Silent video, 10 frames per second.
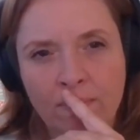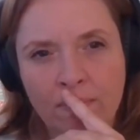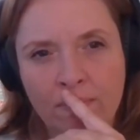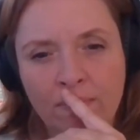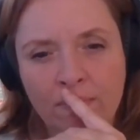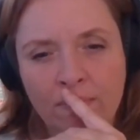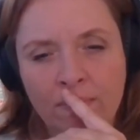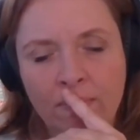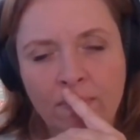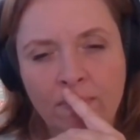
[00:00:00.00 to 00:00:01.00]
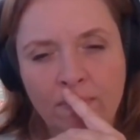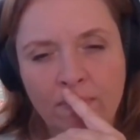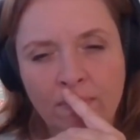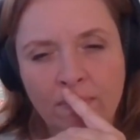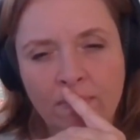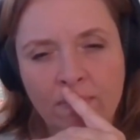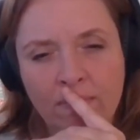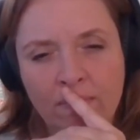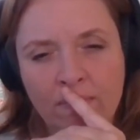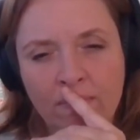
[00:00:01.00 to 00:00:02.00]

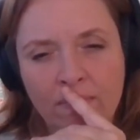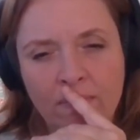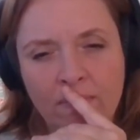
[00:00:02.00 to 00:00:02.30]
[no speech]